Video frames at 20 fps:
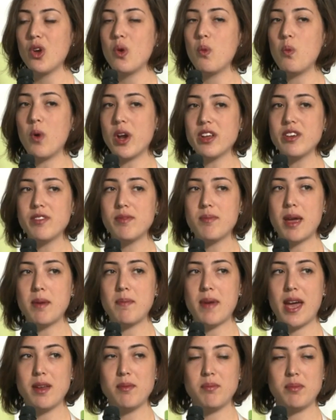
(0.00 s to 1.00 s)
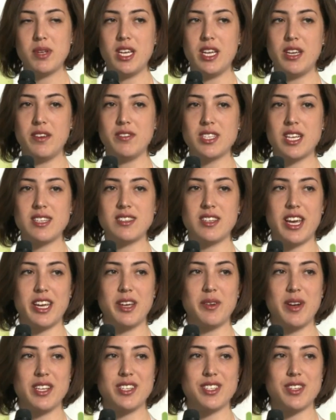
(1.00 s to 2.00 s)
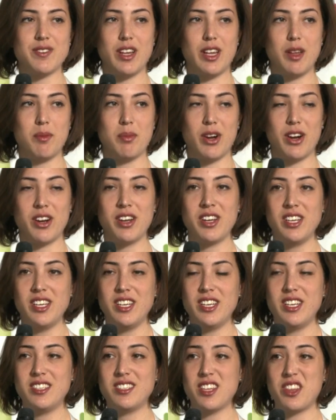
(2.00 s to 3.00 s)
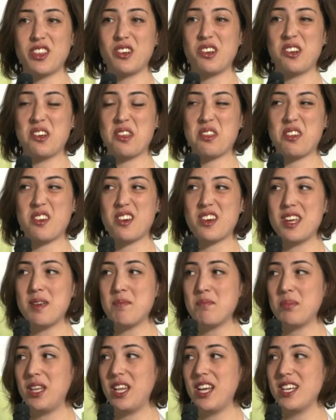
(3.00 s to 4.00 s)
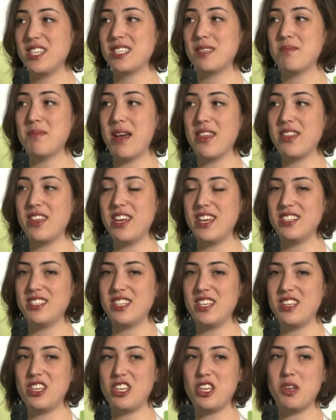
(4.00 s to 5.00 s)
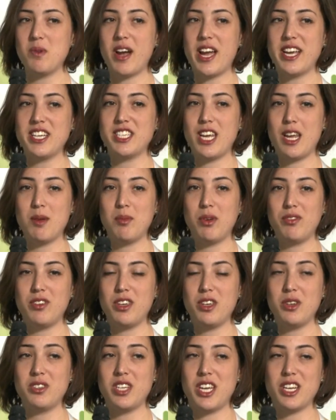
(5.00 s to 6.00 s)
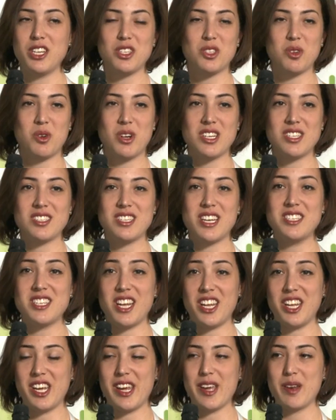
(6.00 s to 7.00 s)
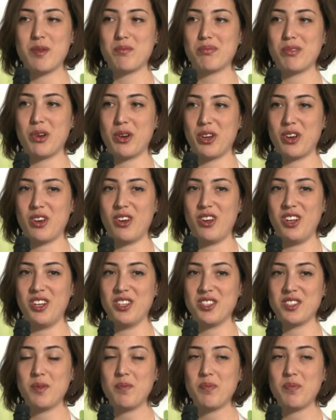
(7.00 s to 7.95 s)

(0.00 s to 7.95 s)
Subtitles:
One of my pet peeves as an iOS developer is that there are 30+ methods in the UI table view, data source, and delegate protocols.